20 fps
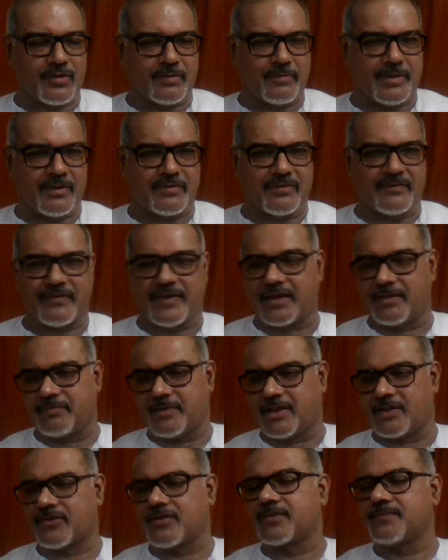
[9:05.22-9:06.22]
about it very
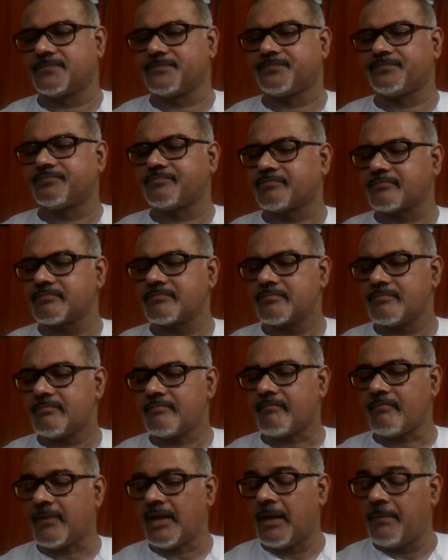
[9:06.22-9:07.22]
much.
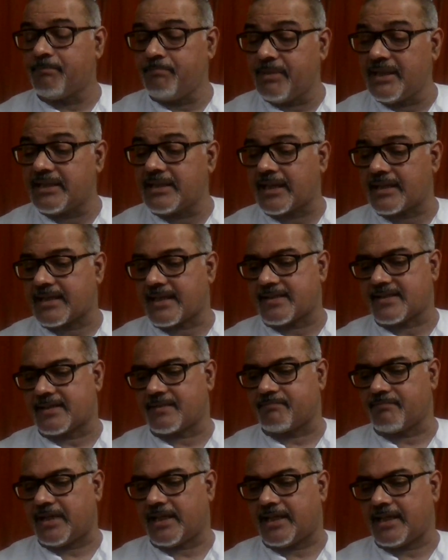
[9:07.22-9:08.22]
Be that as it
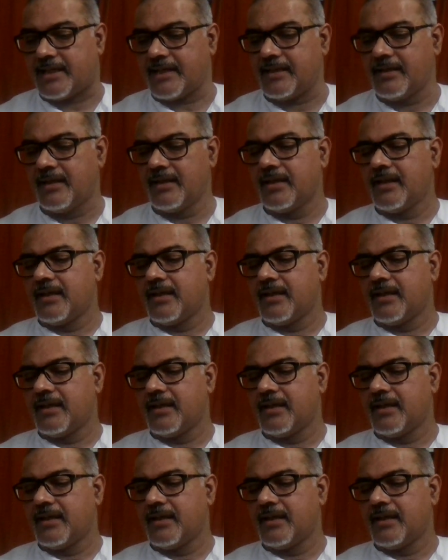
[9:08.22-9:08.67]
may,